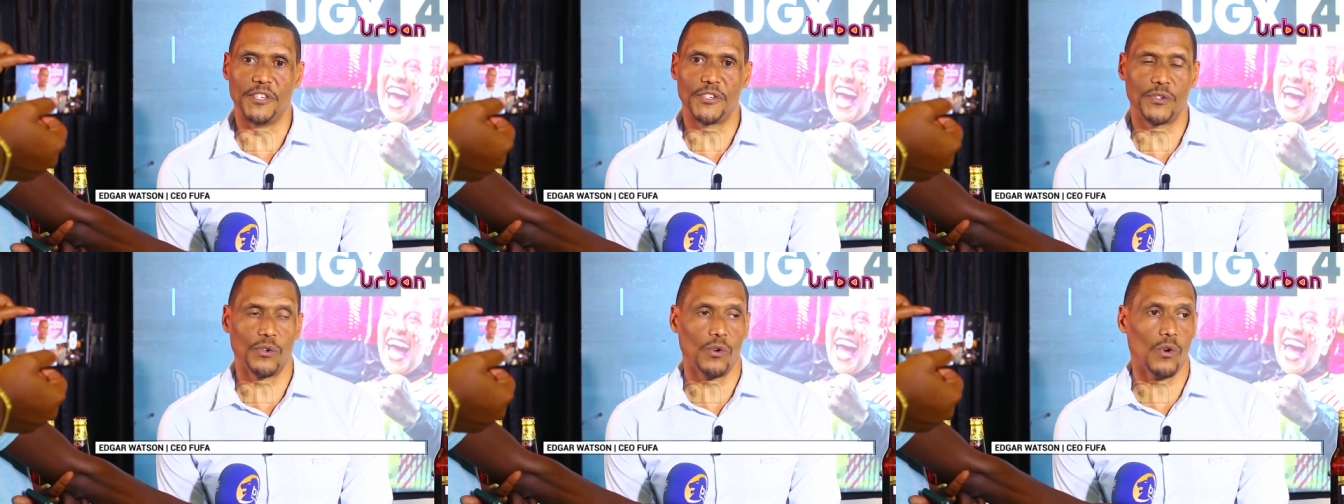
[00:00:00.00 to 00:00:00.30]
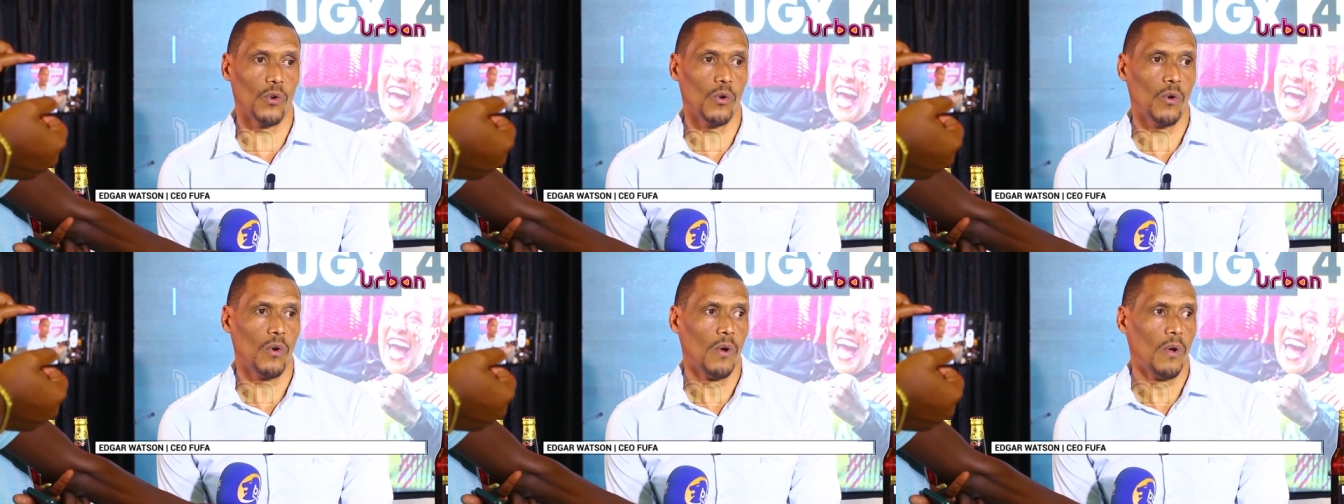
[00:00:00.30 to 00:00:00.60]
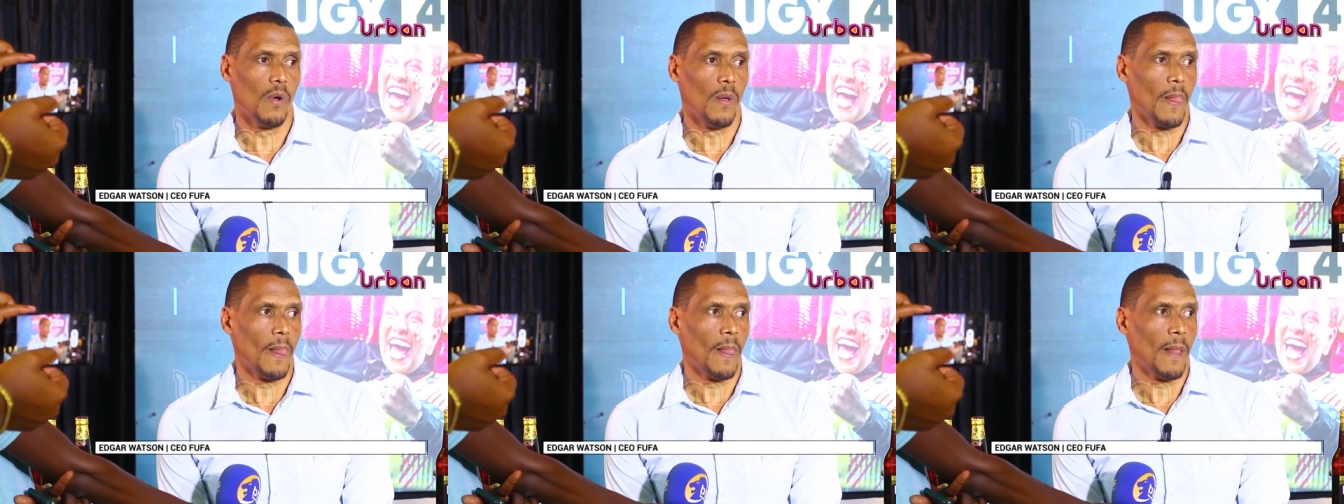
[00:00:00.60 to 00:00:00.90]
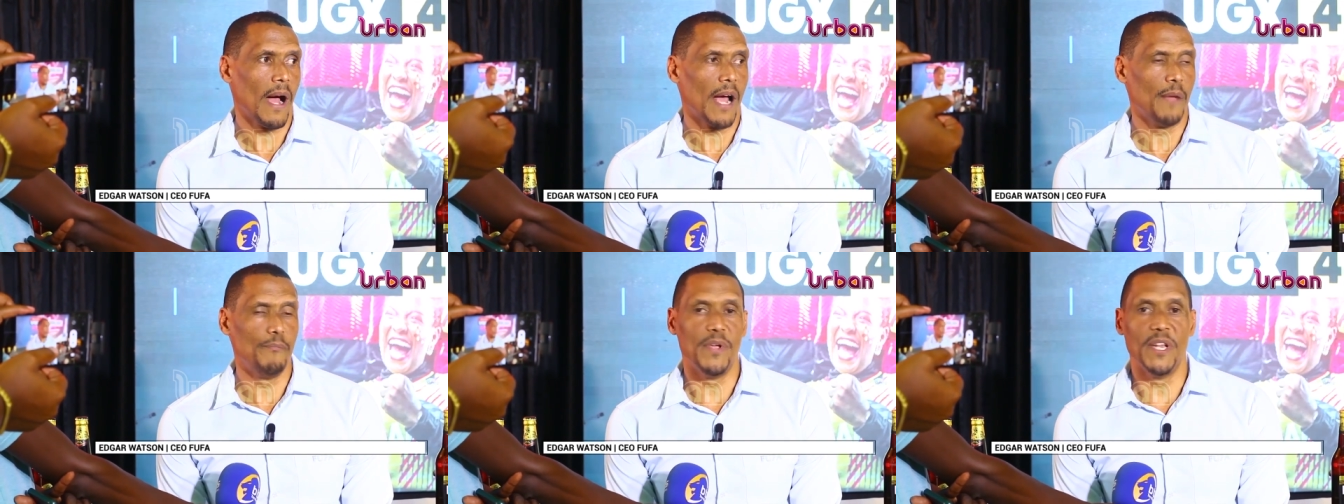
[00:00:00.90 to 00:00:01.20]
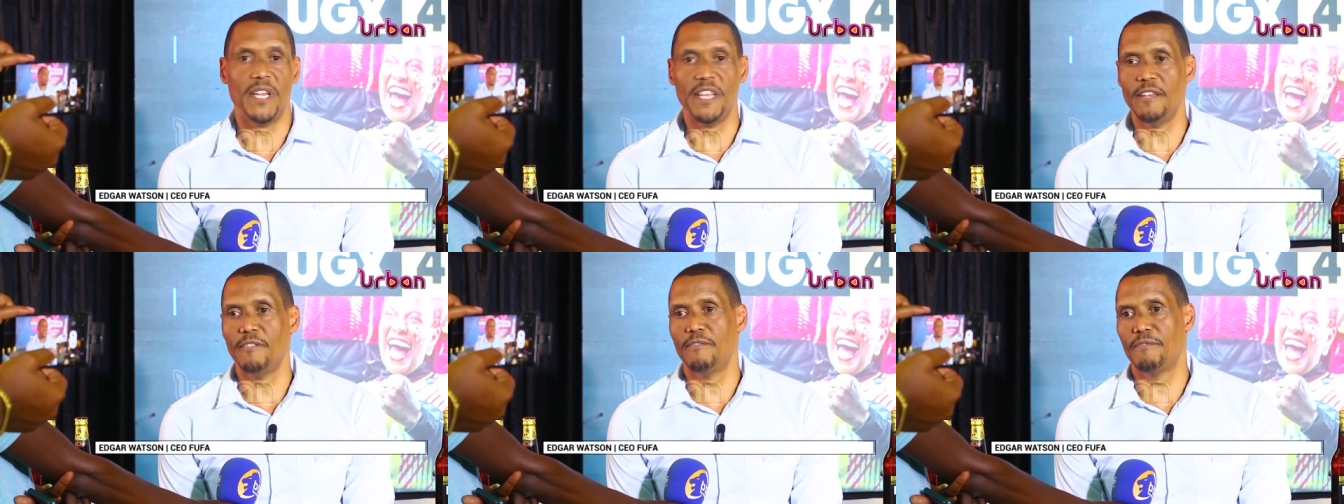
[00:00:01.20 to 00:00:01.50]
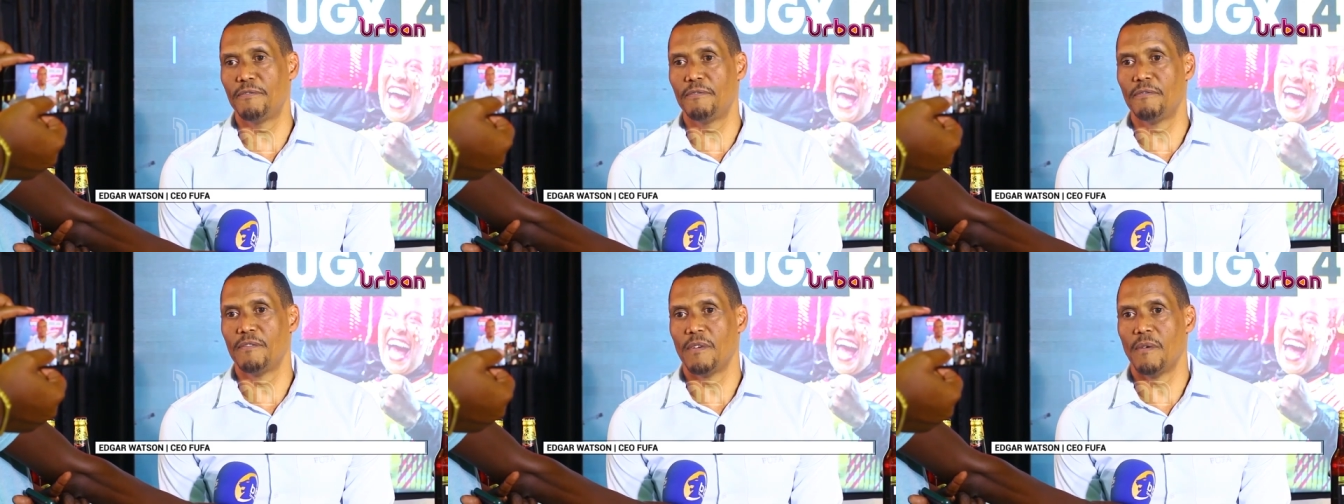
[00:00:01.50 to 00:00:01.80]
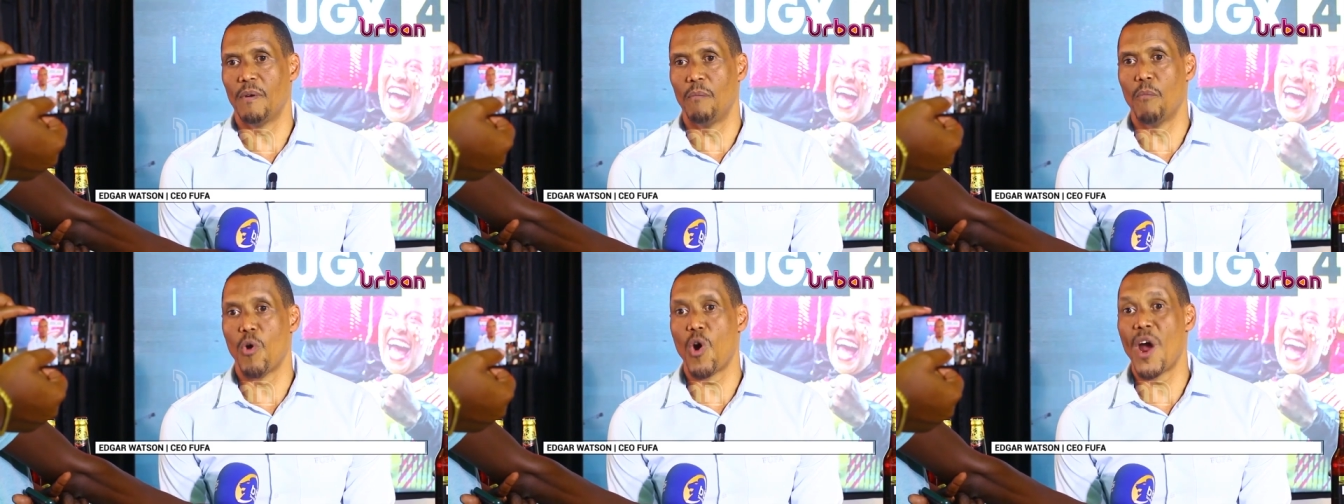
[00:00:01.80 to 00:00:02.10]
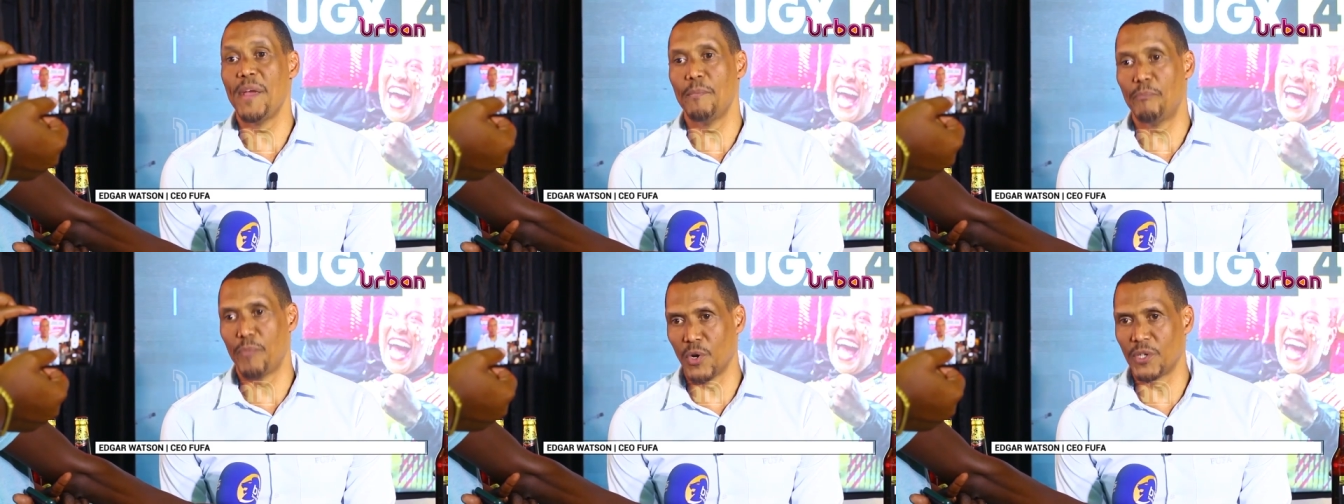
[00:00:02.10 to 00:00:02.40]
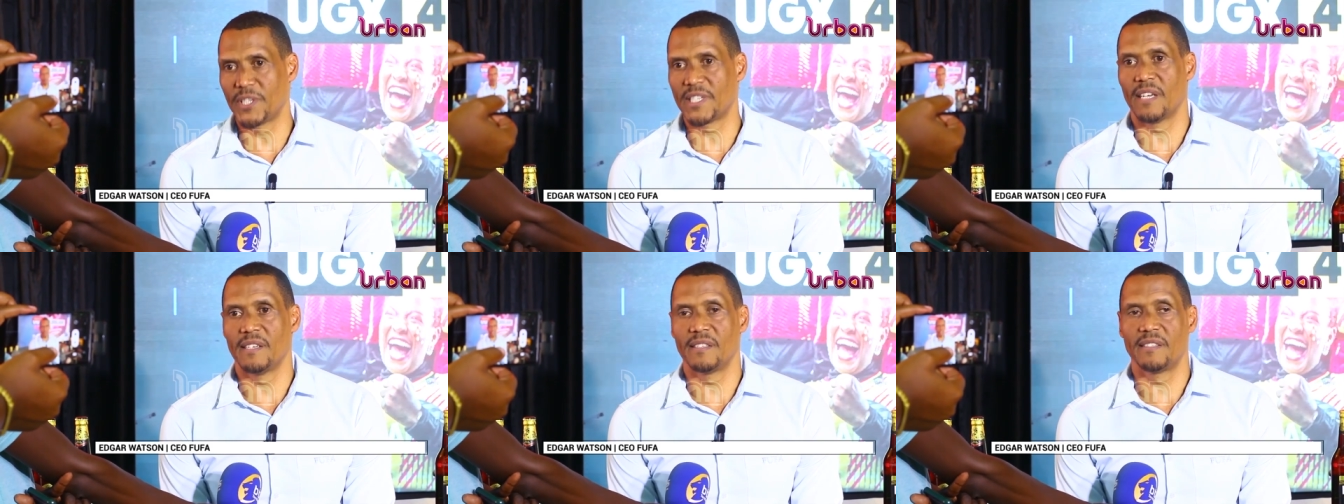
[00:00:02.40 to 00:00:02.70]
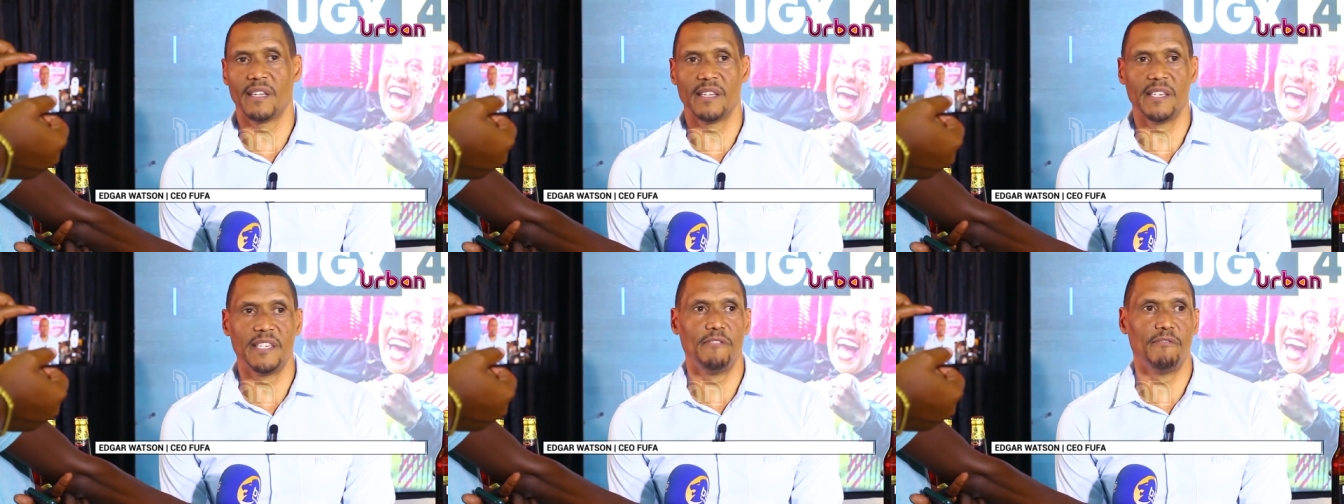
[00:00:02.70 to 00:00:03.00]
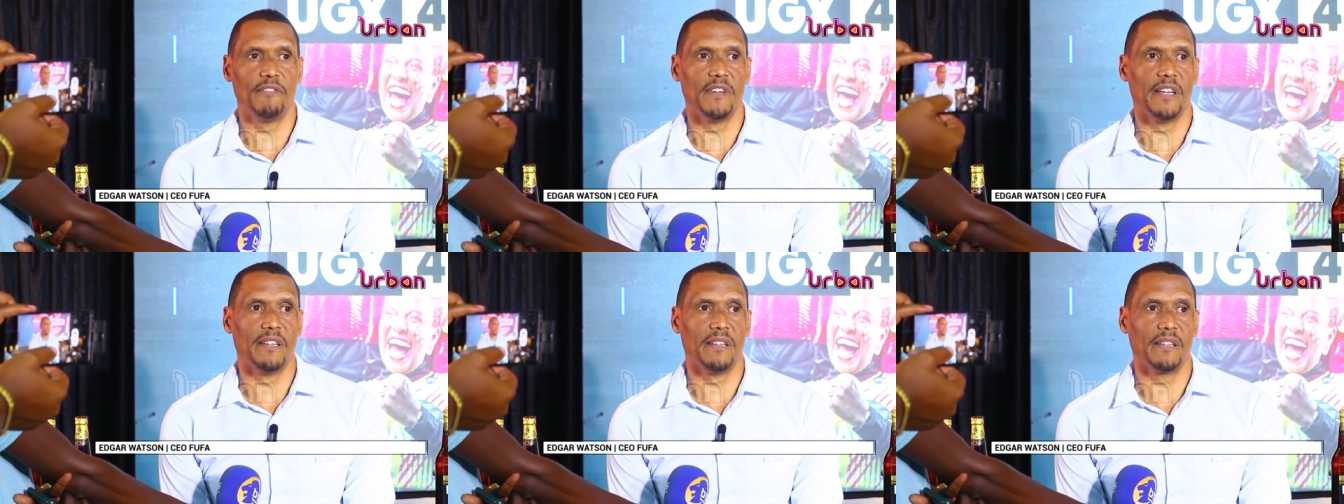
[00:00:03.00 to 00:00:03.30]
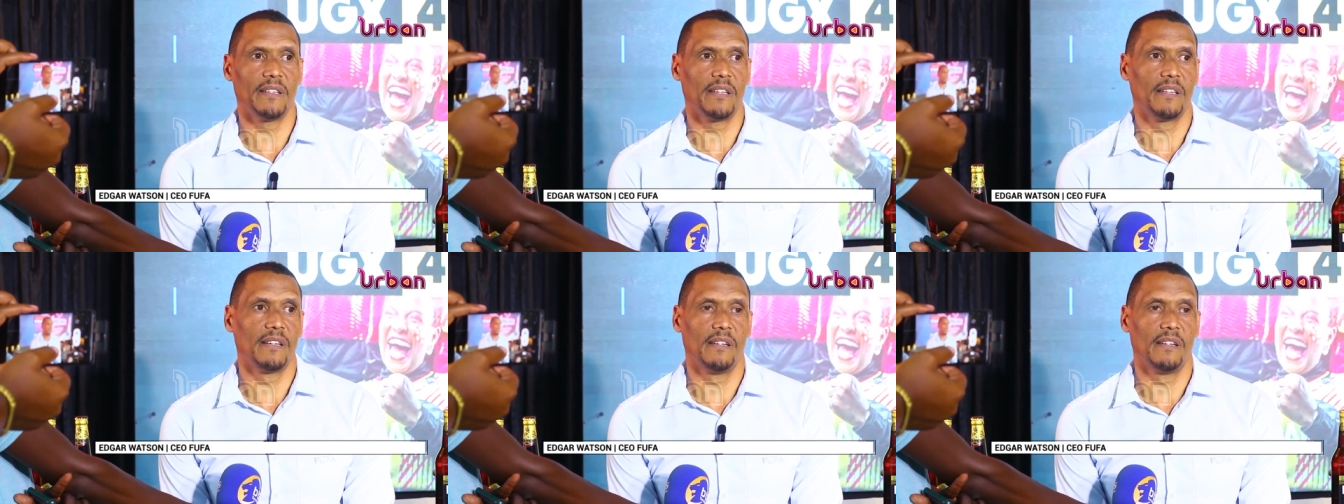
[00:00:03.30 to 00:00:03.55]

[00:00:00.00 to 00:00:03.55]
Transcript: So I believe more important than even